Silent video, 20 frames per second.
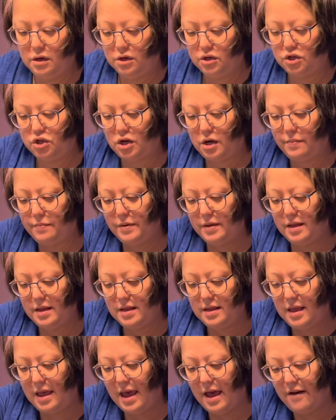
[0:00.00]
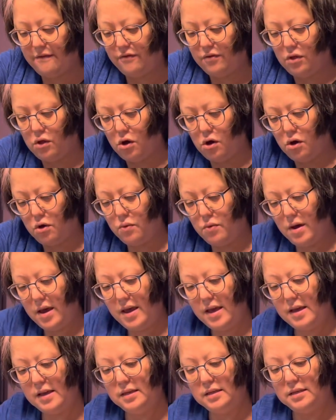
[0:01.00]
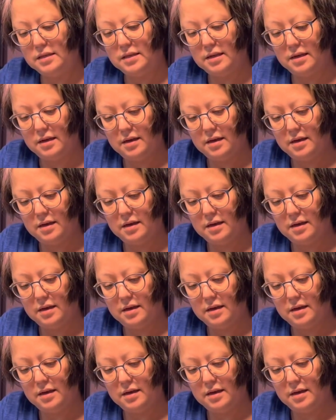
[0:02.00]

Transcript: Chop it in half long ways